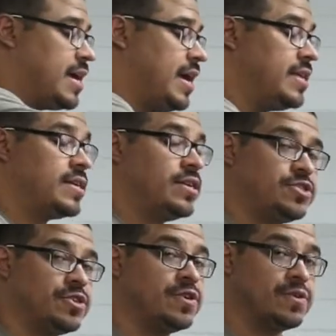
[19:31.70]
That guy's
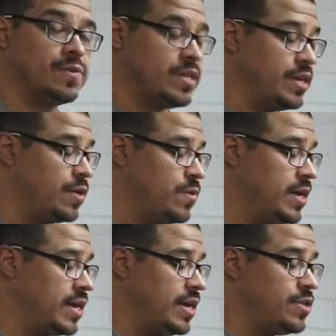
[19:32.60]
gonna turn really
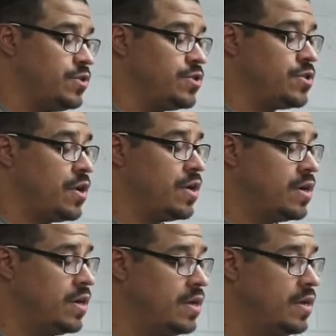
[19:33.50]
quick as you start
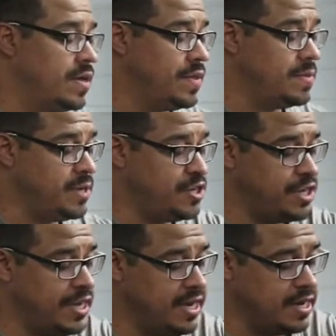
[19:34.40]
the
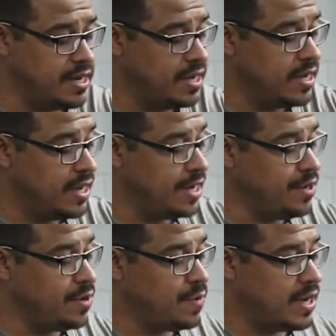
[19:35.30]
machine,
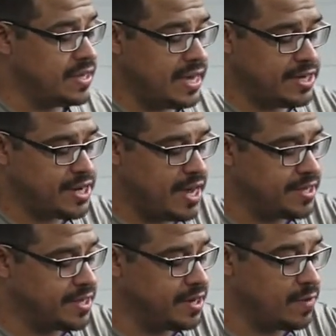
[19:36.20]
and you don't want that
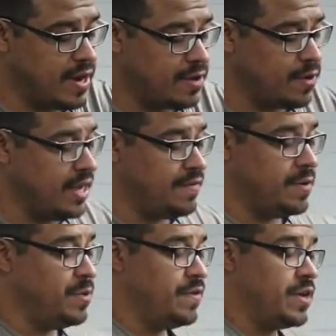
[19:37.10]
jostling around or
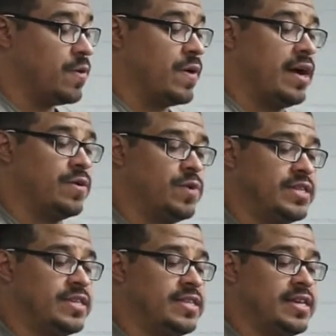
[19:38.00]
even moving around.
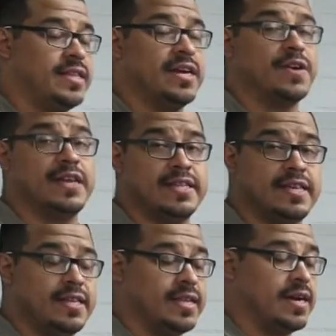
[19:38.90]
Once it's in there,
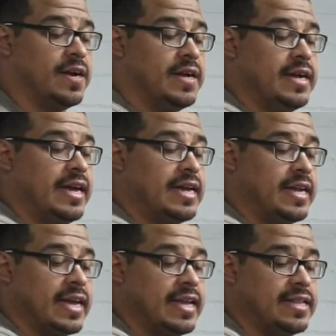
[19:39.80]
it's in there. And
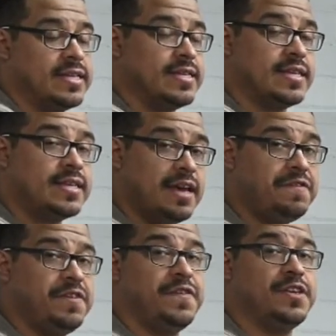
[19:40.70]
again, this is a
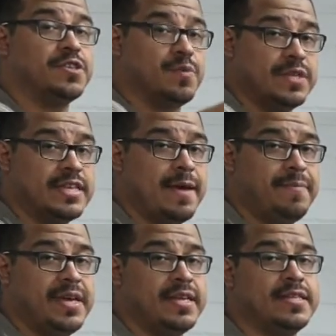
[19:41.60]
safety feature. Once that pin